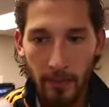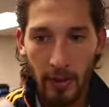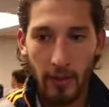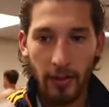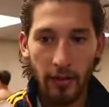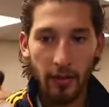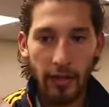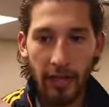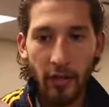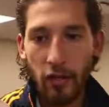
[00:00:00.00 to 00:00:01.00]

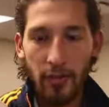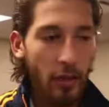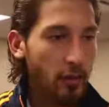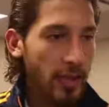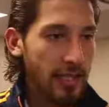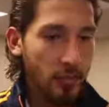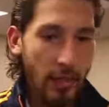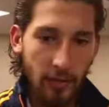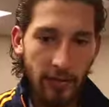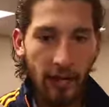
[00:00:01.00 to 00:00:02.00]
it goes both ways. We
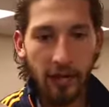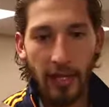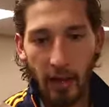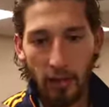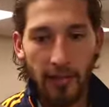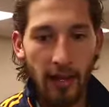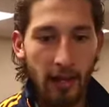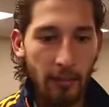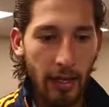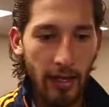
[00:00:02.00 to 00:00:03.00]
were fouling, they were
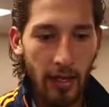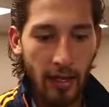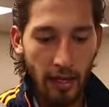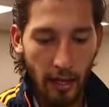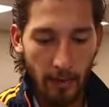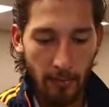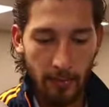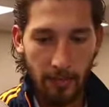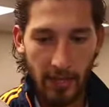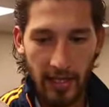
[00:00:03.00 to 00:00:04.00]
fouling, but
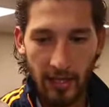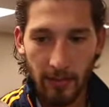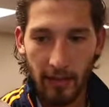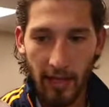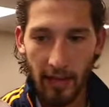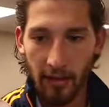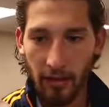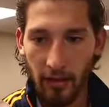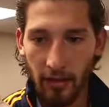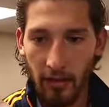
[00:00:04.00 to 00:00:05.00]
it's something that, you
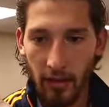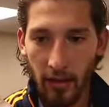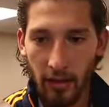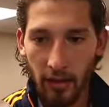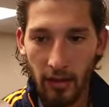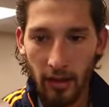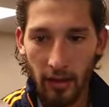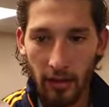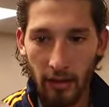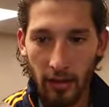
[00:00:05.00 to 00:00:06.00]
know,
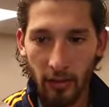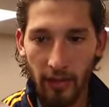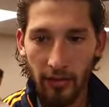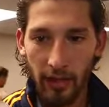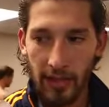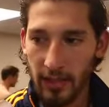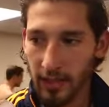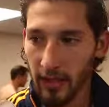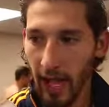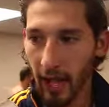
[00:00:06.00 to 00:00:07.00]
the referees
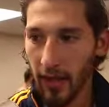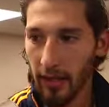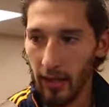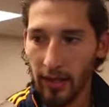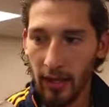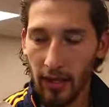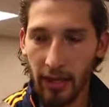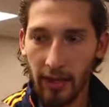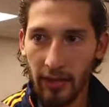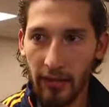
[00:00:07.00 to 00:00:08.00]
and the league
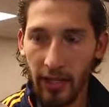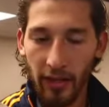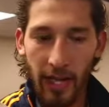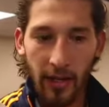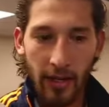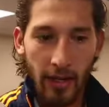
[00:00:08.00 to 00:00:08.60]
need to figure out.